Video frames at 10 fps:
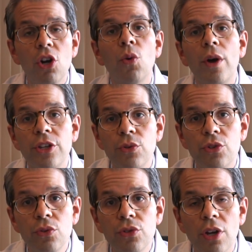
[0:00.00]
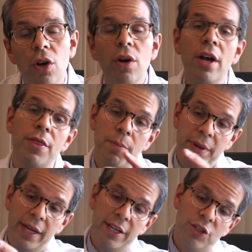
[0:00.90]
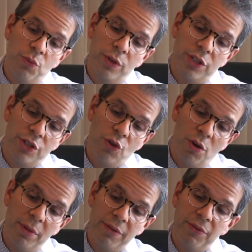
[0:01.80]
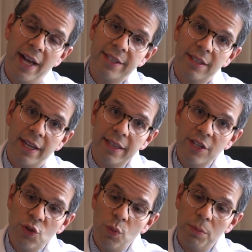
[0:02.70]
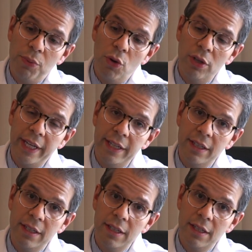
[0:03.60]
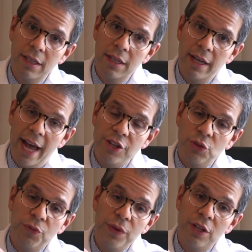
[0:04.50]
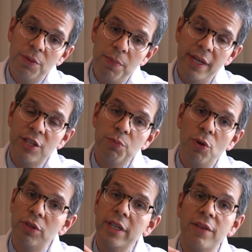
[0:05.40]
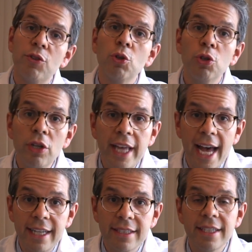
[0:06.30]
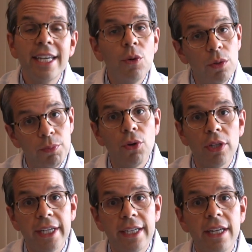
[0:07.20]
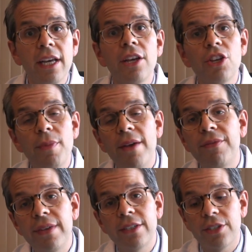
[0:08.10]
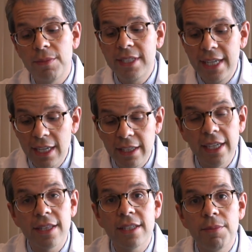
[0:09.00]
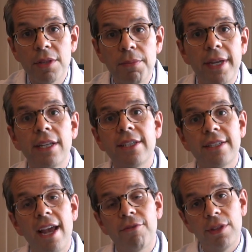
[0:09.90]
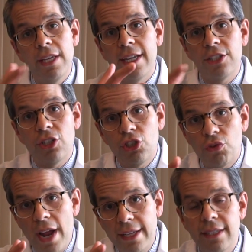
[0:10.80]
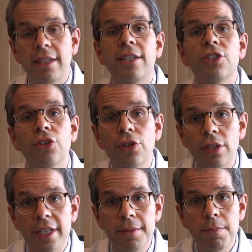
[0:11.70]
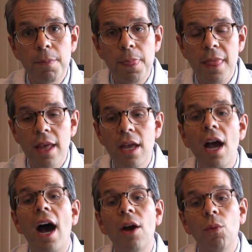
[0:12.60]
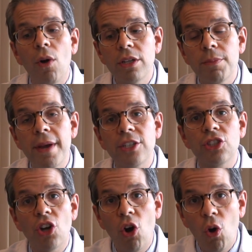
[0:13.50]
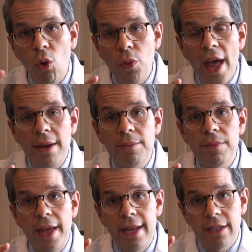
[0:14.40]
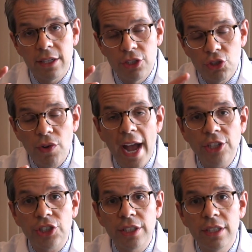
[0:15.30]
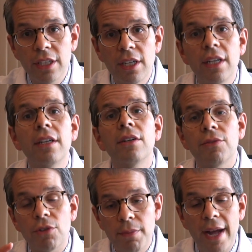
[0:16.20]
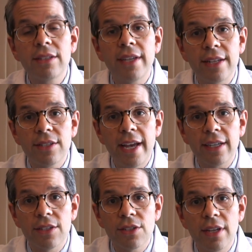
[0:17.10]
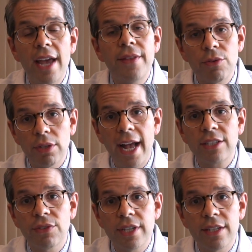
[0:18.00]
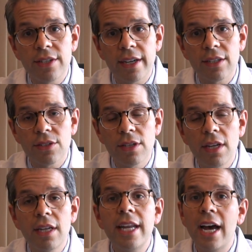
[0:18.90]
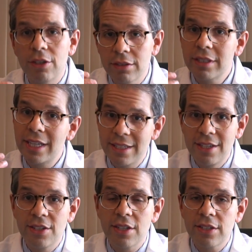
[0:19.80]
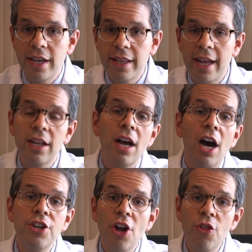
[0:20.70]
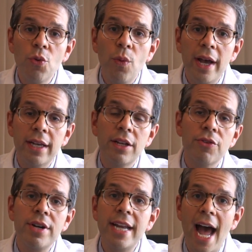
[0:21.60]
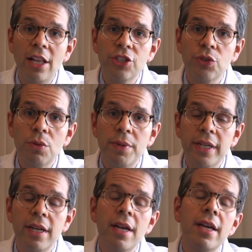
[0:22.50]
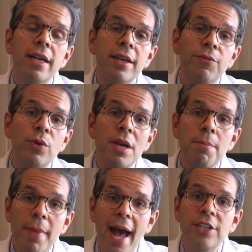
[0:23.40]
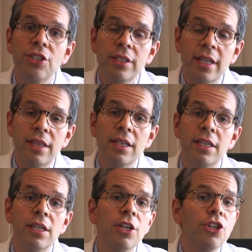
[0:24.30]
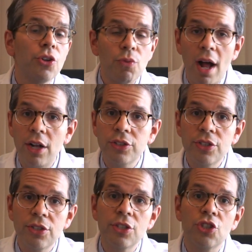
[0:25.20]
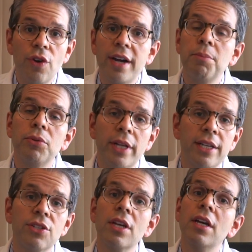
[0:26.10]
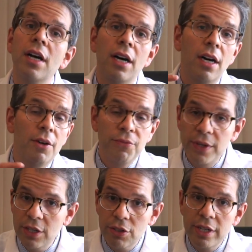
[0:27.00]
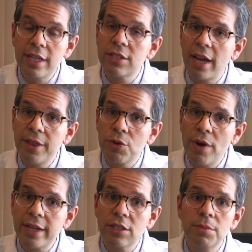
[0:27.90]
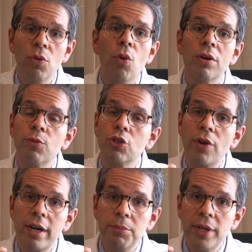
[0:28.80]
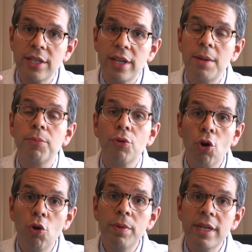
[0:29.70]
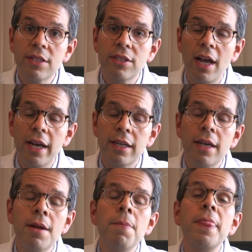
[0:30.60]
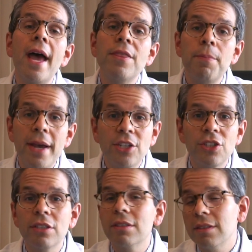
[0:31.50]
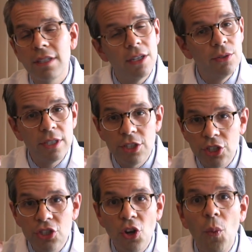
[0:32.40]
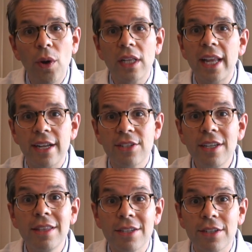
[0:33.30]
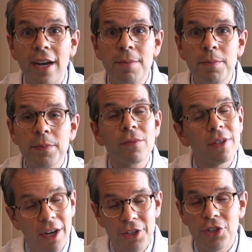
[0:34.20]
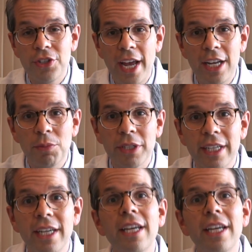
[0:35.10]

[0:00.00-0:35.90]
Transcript: When you do so, the penis, which is normally flaccid like this, will pull in, and you'll feel the penis pull in. If you look at it, it will pull in. You may feel some tingling at the tip of the penis as everything gets contracted internally. I want the patient to hold that contraction for about 10 seconds and then relax for 10 seconds. Now, it's easy to say that. Another way, another analogy would be if we imagine that the urologist is trying to place a finger inside the rectum, or if we're trying to place a probe inside, and the patient, you just don't want to let us in this time, understandably.